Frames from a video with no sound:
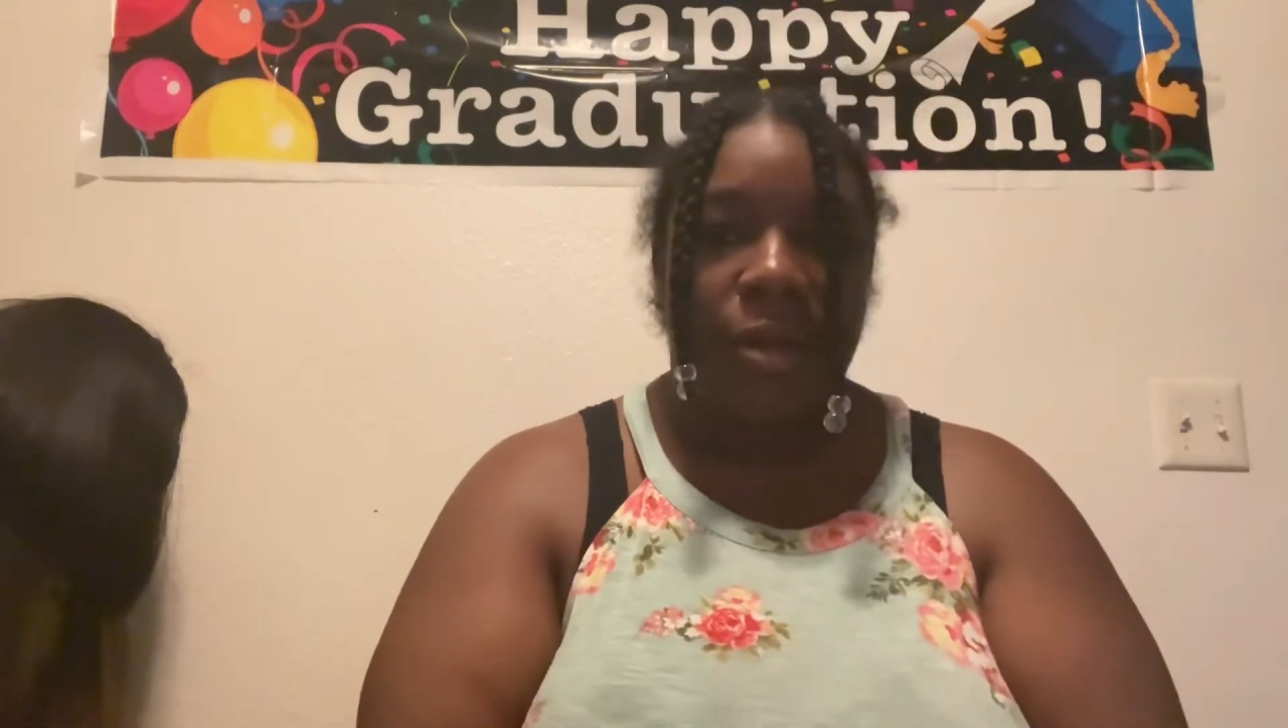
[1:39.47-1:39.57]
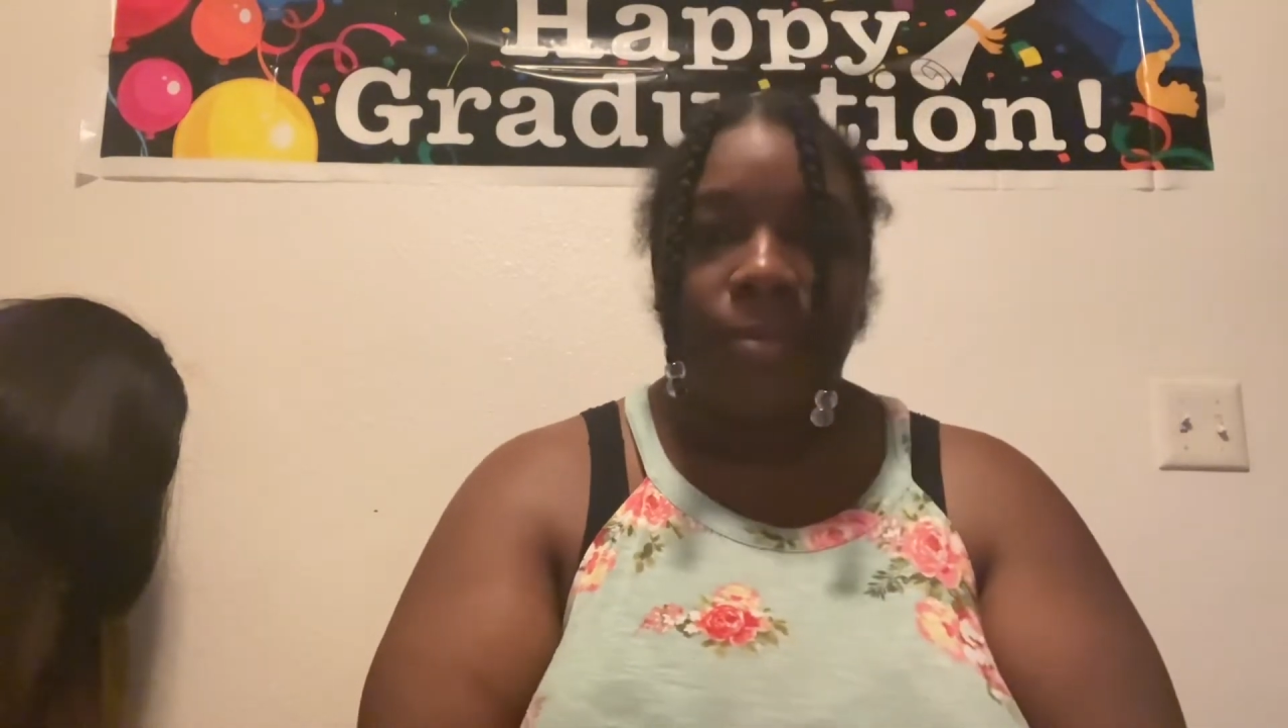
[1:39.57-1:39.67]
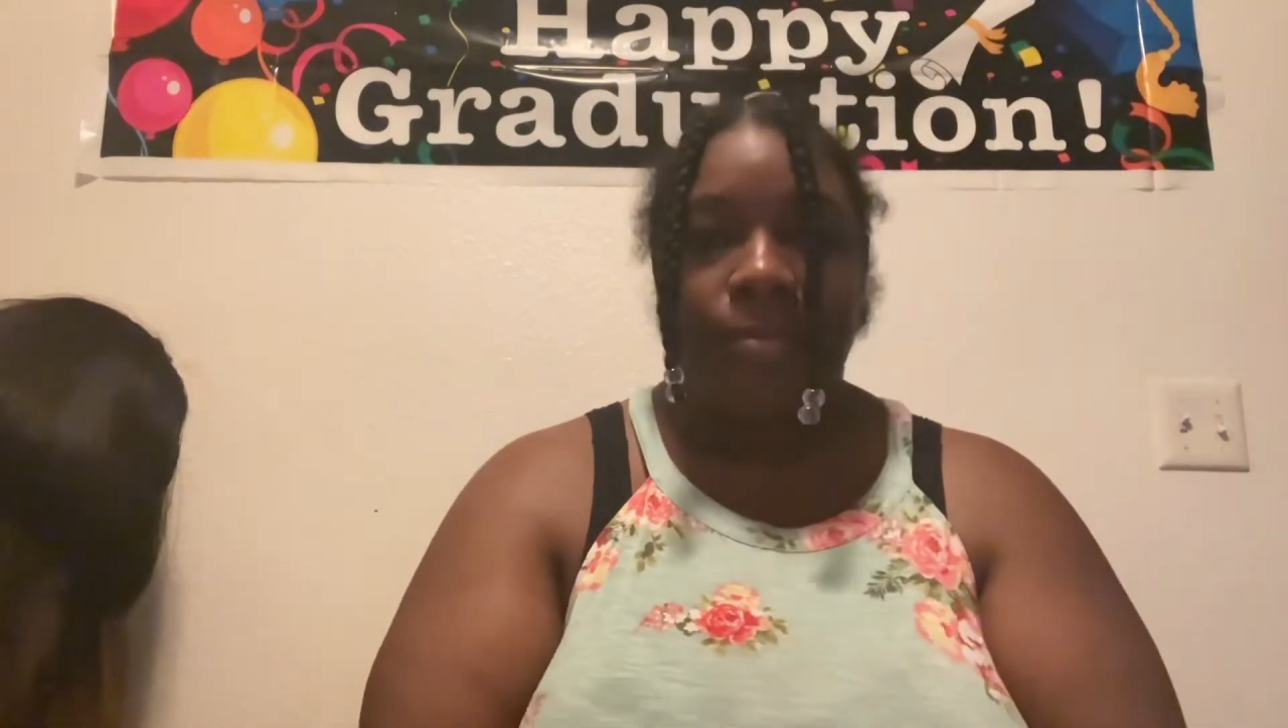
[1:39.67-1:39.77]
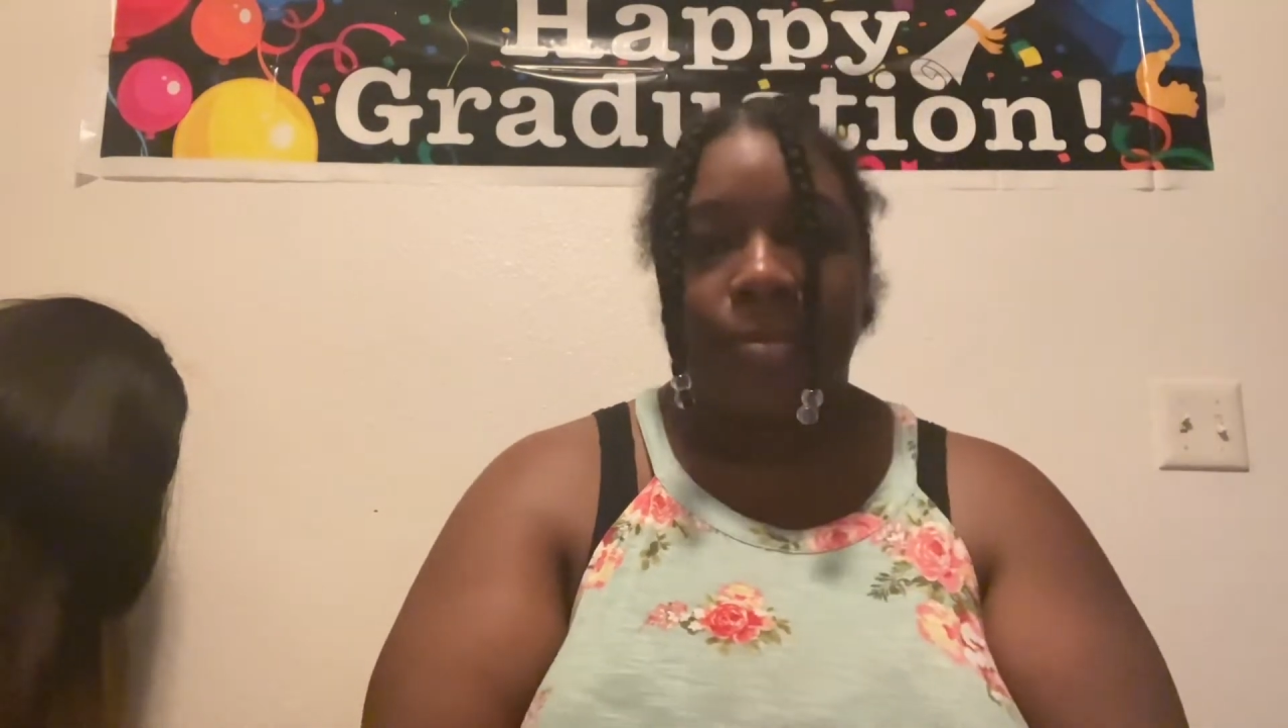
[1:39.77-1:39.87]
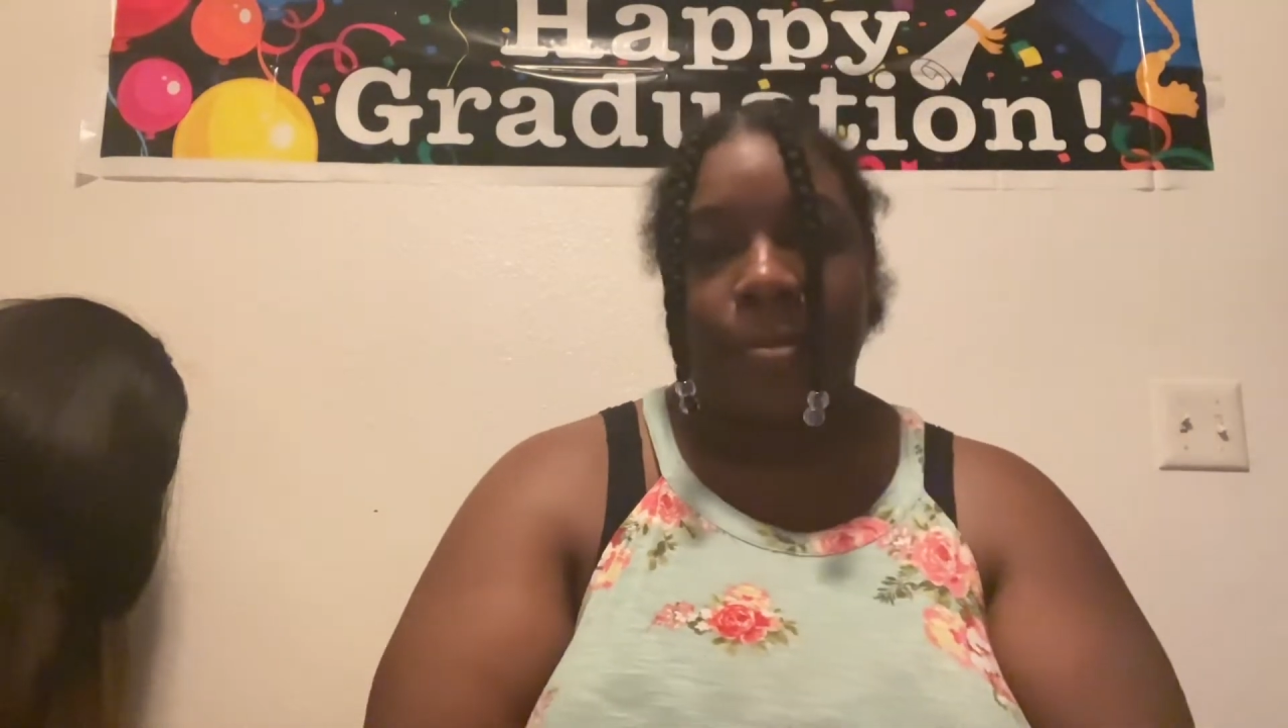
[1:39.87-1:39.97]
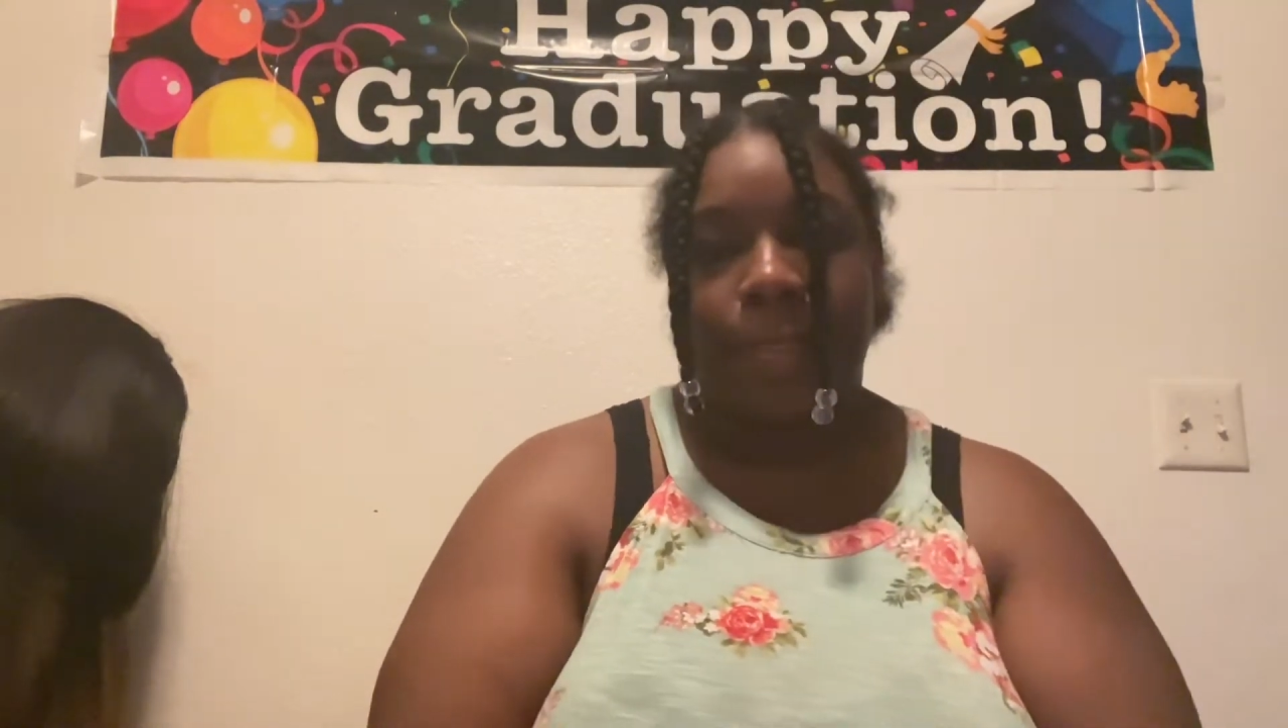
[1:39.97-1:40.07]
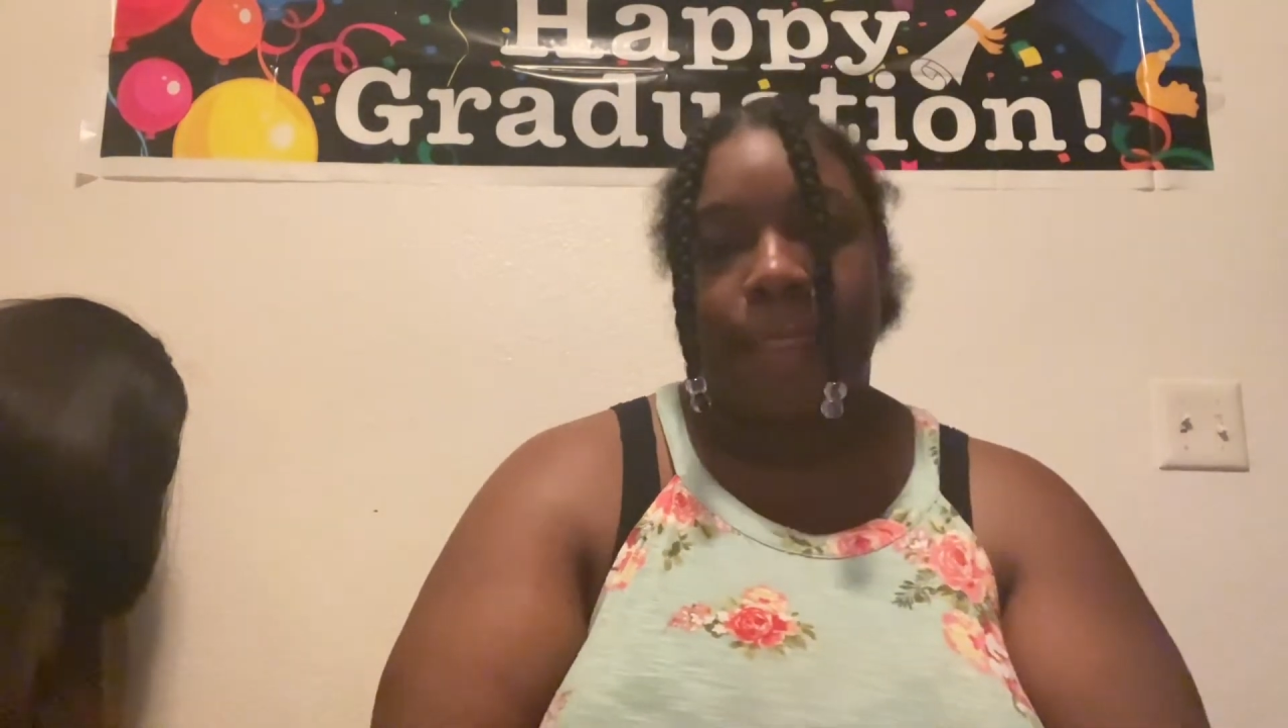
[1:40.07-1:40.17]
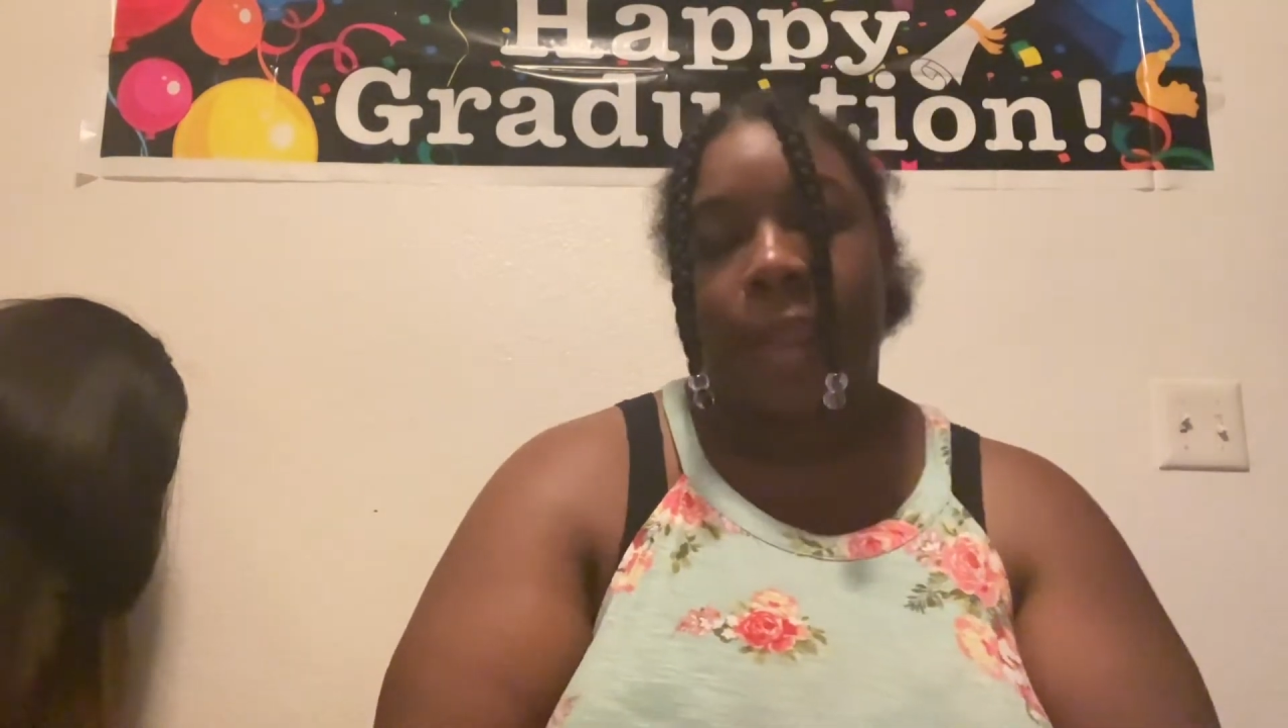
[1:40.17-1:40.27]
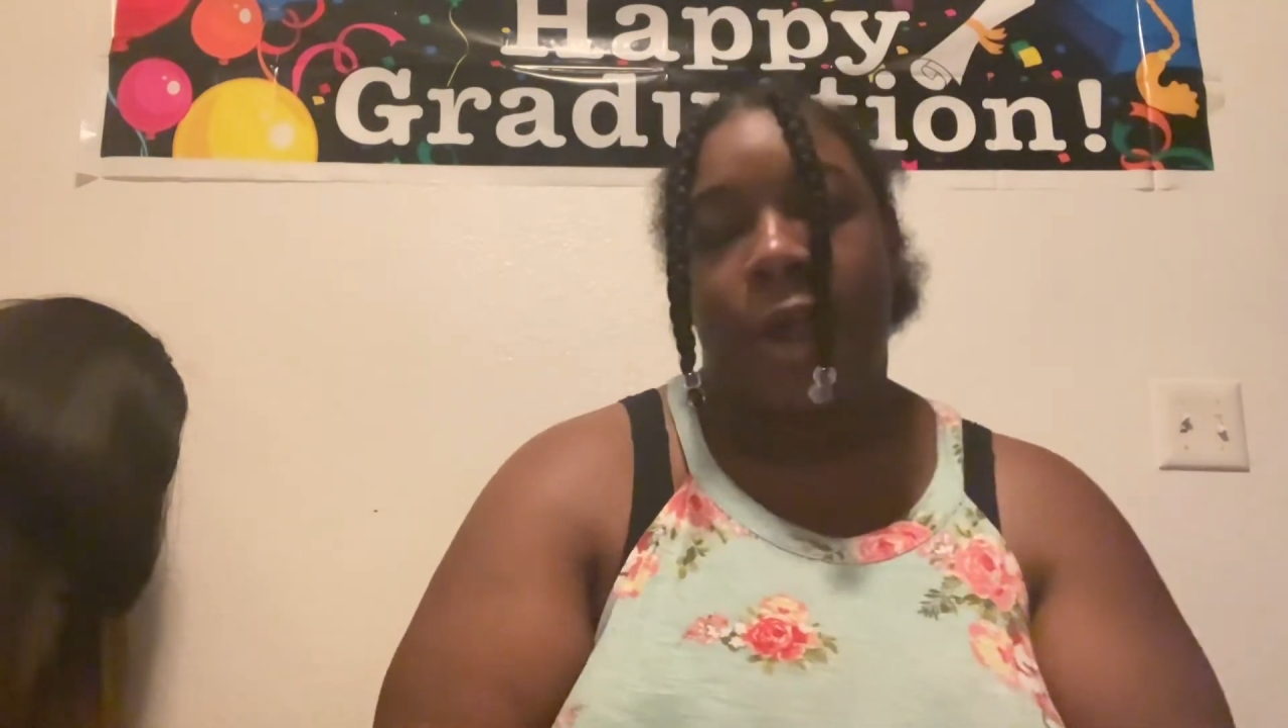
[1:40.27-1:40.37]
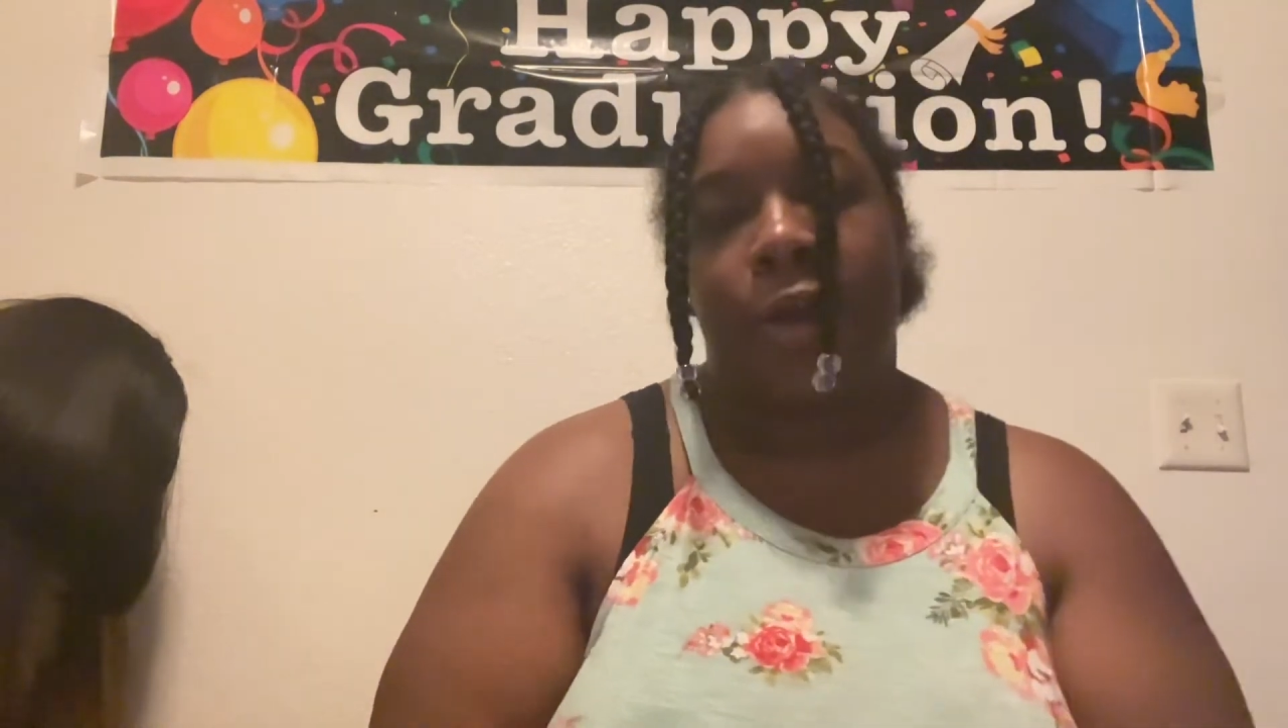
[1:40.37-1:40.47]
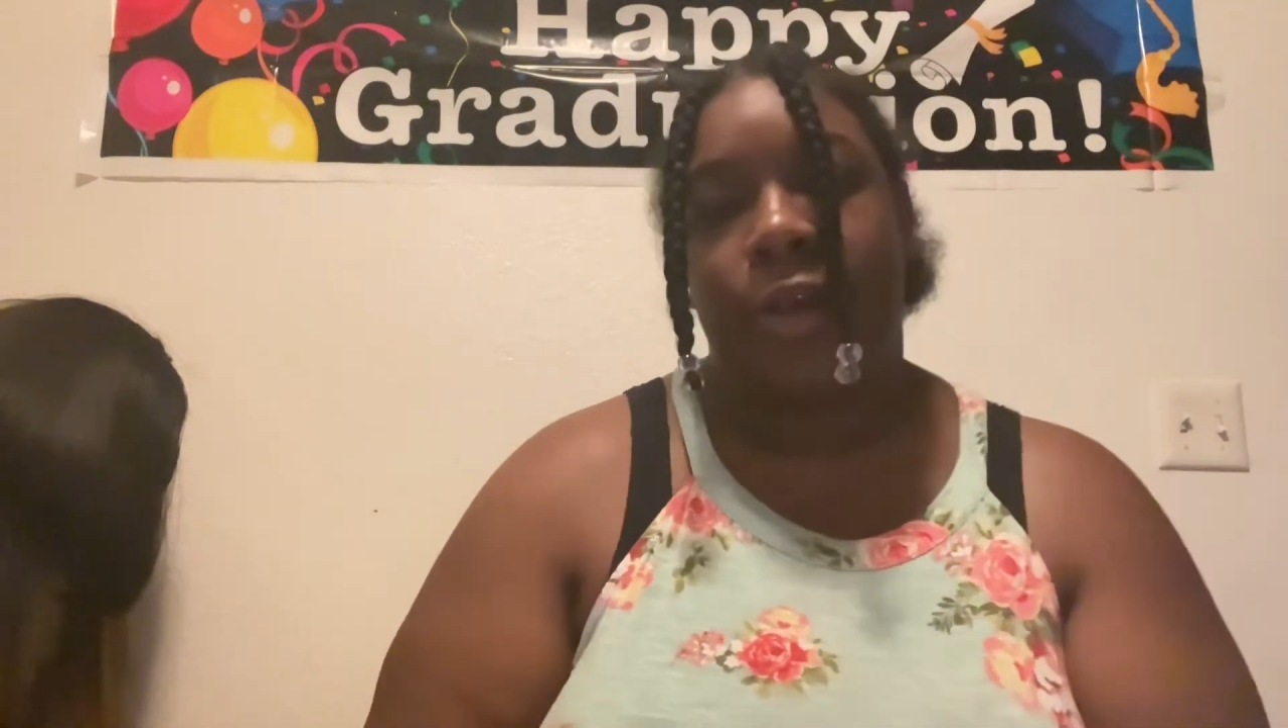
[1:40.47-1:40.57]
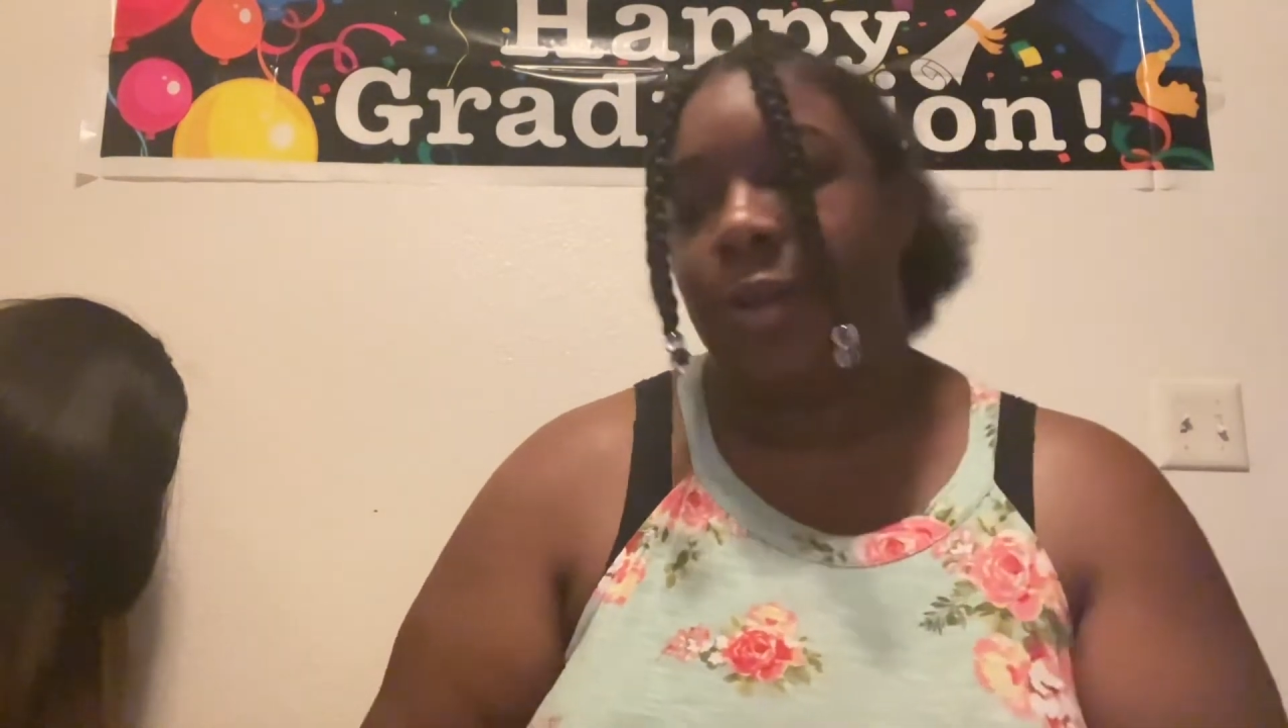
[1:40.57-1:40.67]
Hold